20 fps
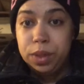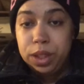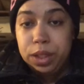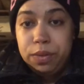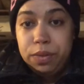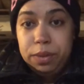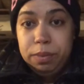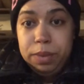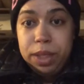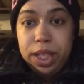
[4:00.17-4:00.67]

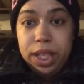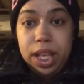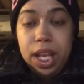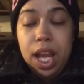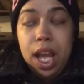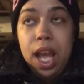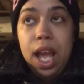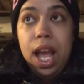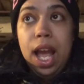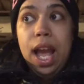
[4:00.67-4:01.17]
work for me,
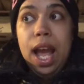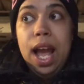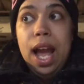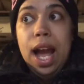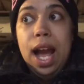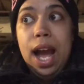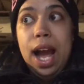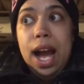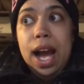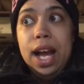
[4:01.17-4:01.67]

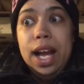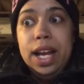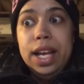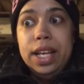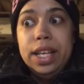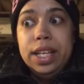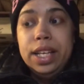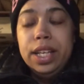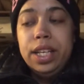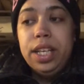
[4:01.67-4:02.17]

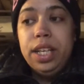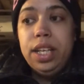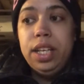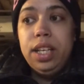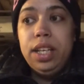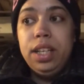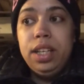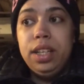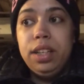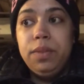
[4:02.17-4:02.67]

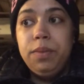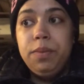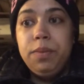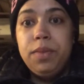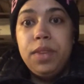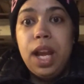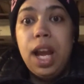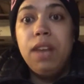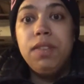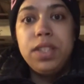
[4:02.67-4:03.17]

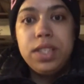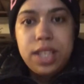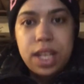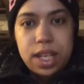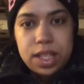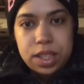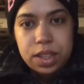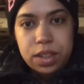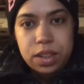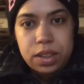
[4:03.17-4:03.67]
I've
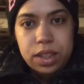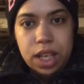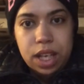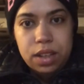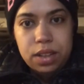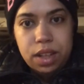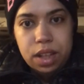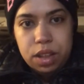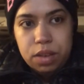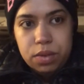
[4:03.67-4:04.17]
decided to go
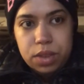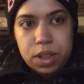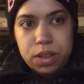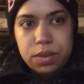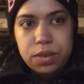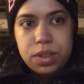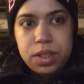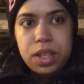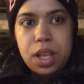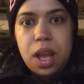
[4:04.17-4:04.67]
down other
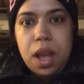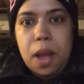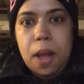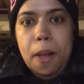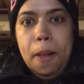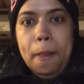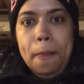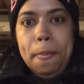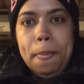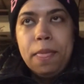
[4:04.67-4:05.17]
routes
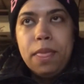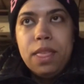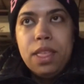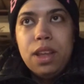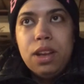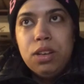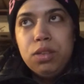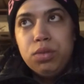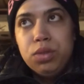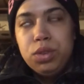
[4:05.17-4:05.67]

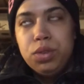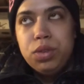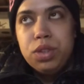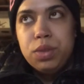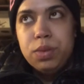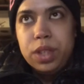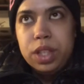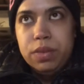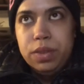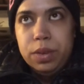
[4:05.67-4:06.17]
or
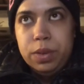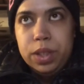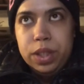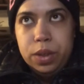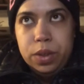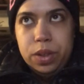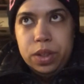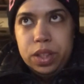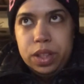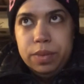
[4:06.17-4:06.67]
whatever you want
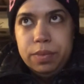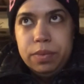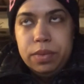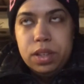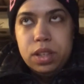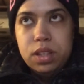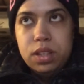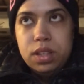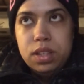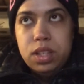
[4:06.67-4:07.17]
to call it.
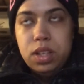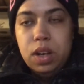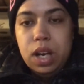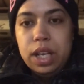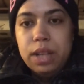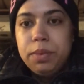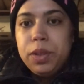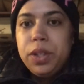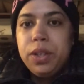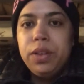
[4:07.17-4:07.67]
So
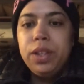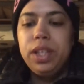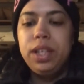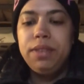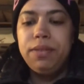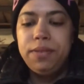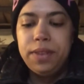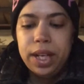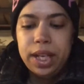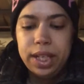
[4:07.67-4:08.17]
I am
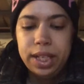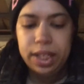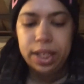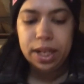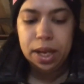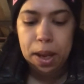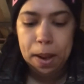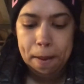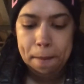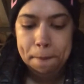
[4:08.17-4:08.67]
currently
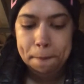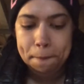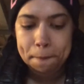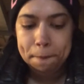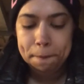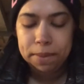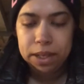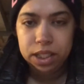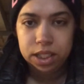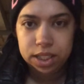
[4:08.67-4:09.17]
fighting
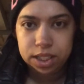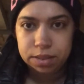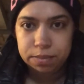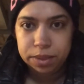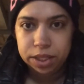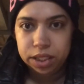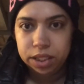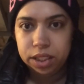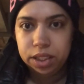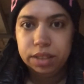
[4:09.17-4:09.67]

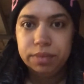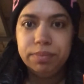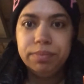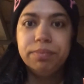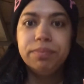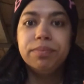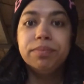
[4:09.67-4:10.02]
disability.